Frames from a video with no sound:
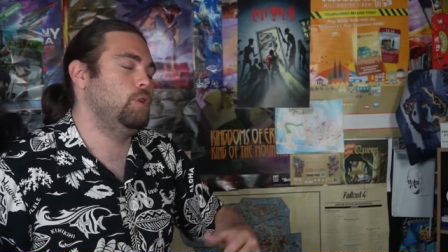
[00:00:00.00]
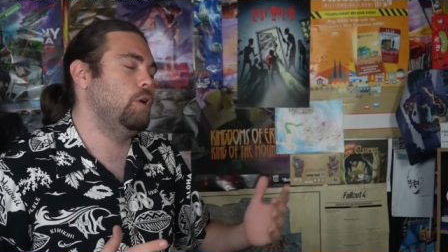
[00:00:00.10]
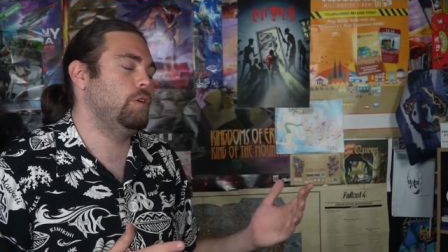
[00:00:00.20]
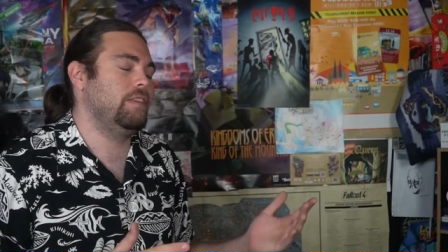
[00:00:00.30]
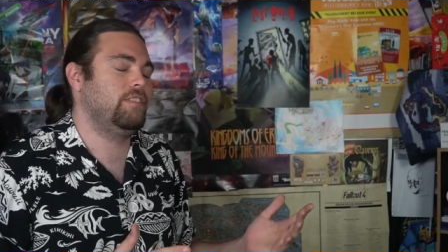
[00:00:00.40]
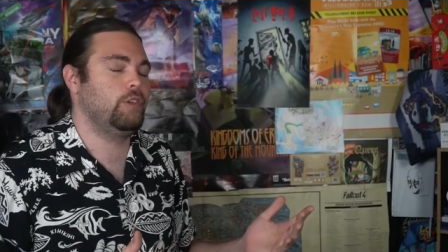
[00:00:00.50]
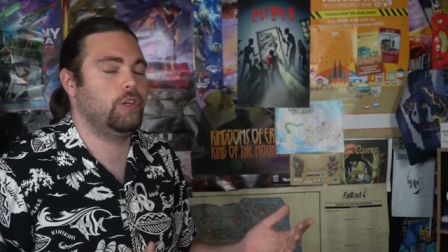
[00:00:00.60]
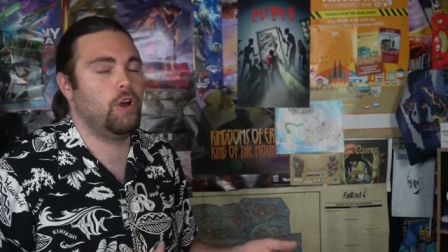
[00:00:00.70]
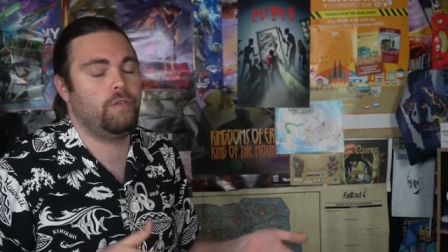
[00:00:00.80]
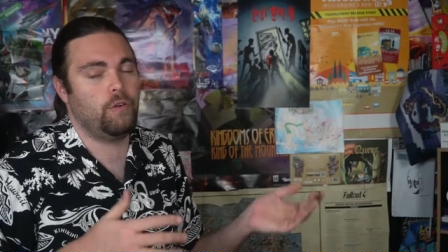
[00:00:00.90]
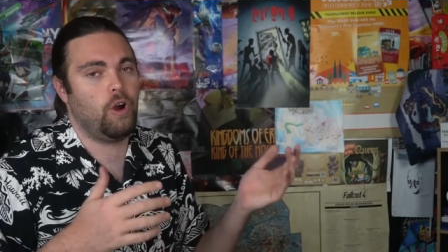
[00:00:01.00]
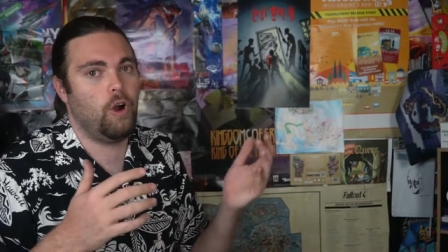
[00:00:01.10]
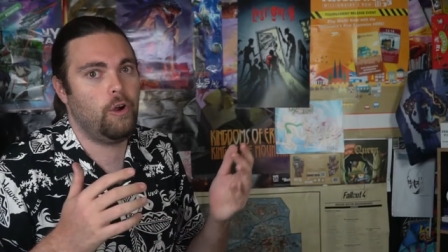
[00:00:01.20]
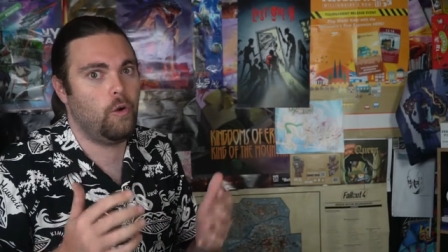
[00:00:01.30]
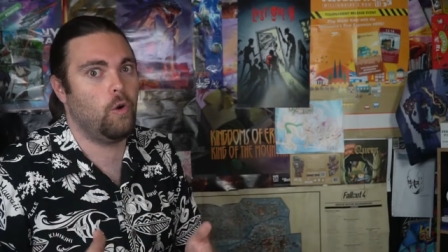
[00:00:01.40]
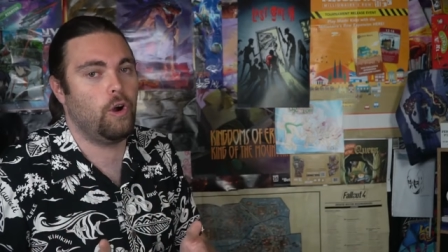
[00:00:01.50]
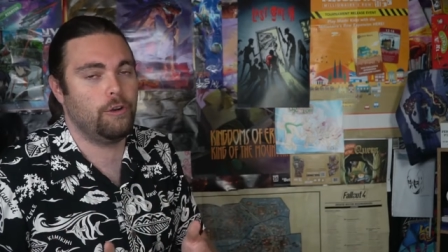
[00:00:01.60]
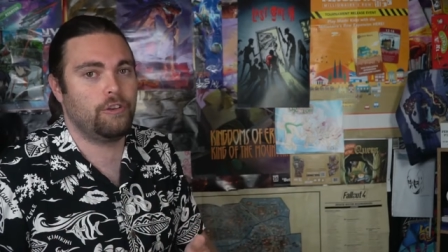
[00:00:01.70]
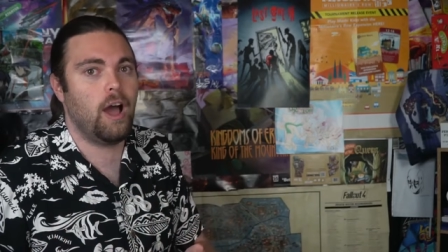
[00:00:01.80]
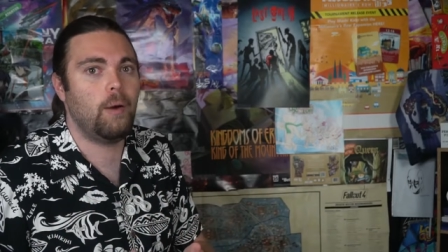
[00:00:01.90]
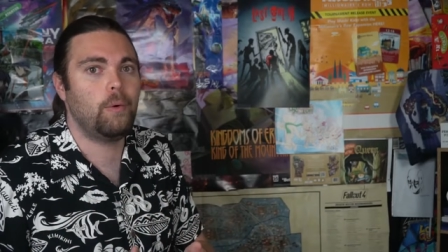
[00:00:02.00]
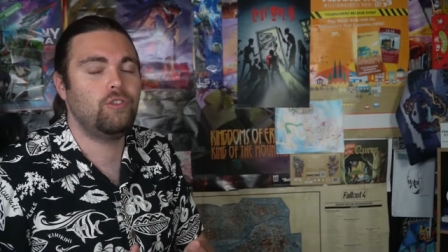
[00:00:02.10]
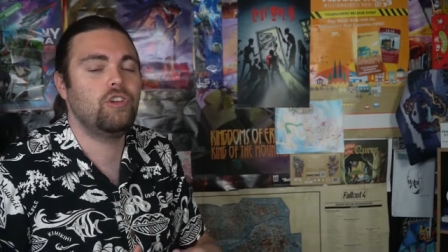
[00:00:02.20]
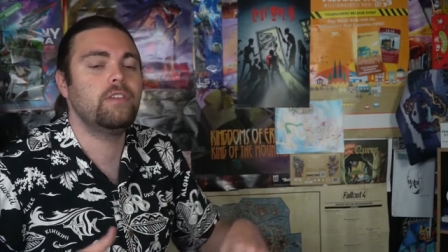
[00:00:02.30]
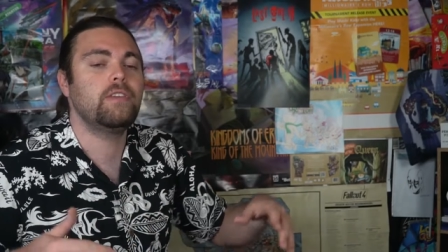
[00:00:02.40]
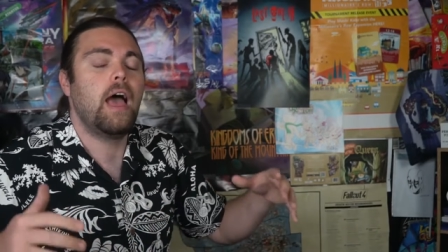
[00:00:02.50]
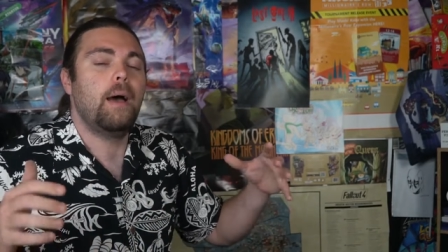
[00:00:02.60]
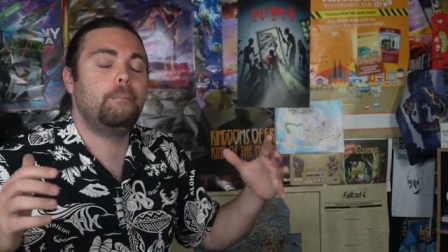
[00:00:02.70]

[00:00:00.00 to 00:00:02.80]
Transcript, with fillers: You don't necessarily know if there are or are not witches,